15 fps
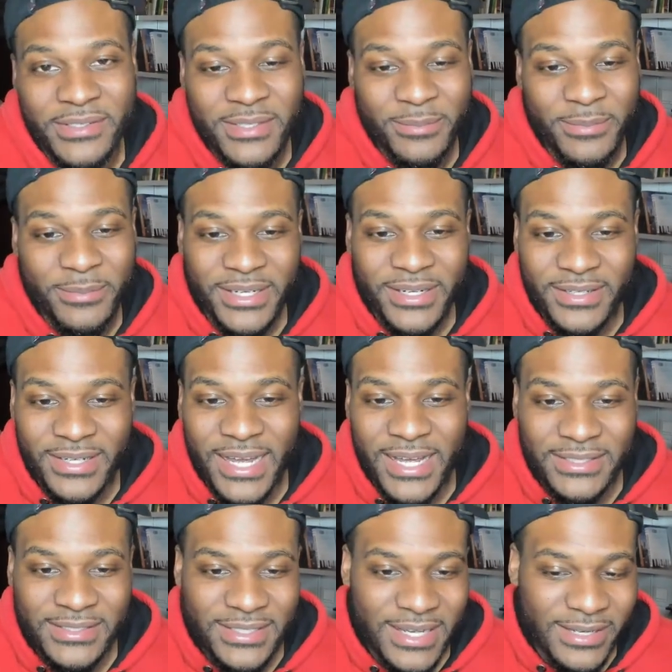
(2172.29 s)
He's been there
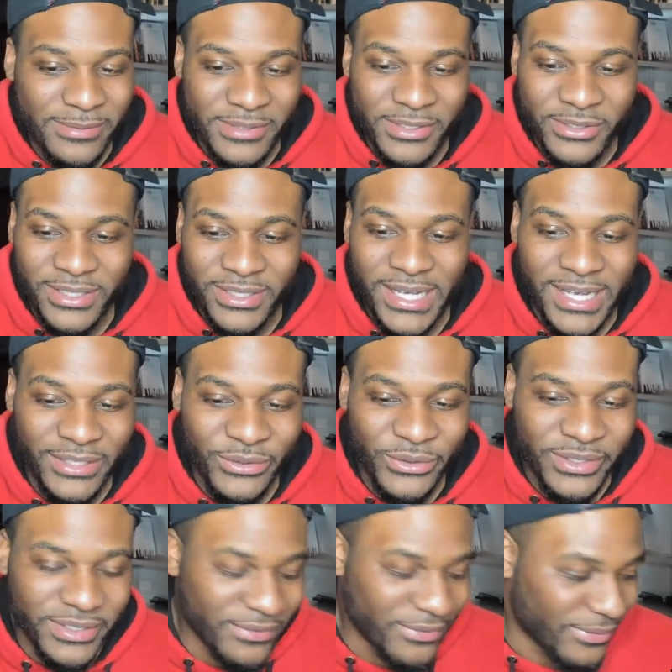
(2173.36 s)
9 times. He only got
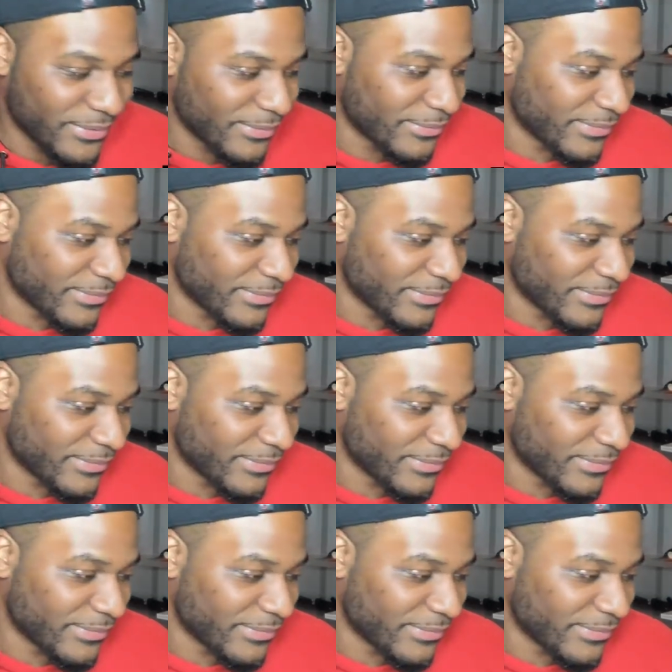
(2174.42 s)
3 of them.